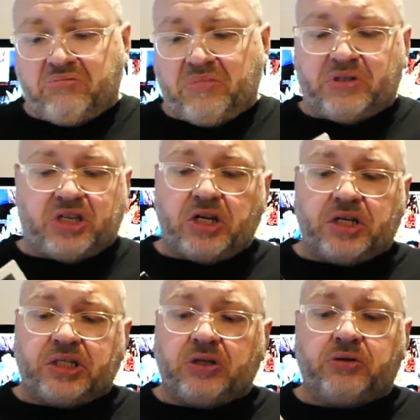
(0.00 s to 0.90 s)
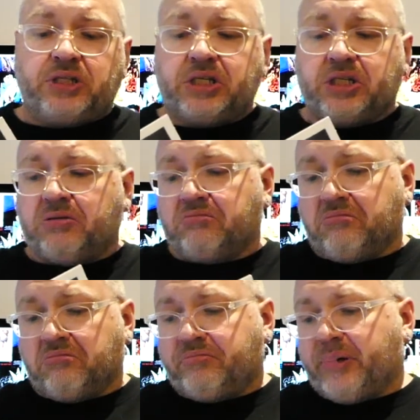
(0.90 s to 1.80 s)
It's only a single disc,
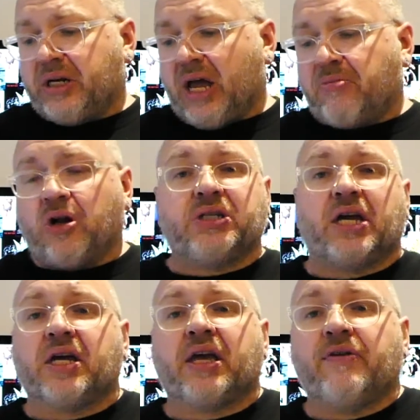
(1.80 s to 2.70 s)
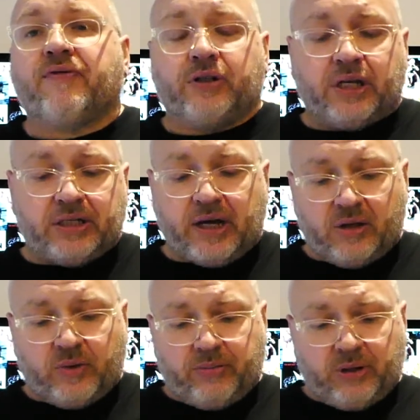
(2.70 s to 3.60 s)
but I'll take a gatefold any day of the
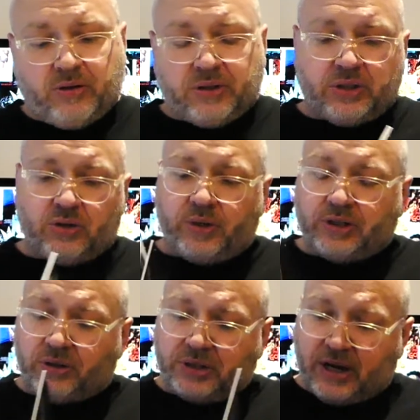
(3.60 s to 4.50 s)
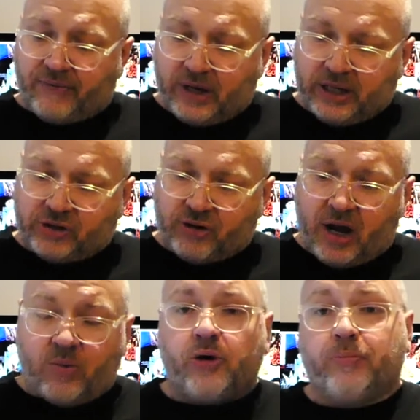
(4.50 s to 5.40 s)
week because it's always nice to have that extra
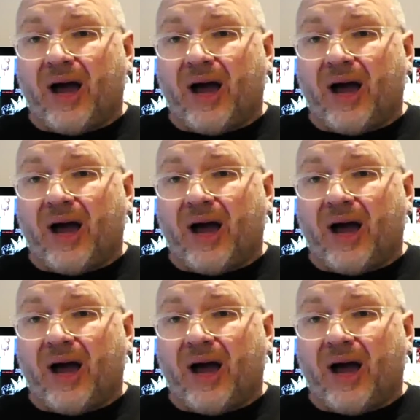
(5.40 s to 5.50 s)
artwork.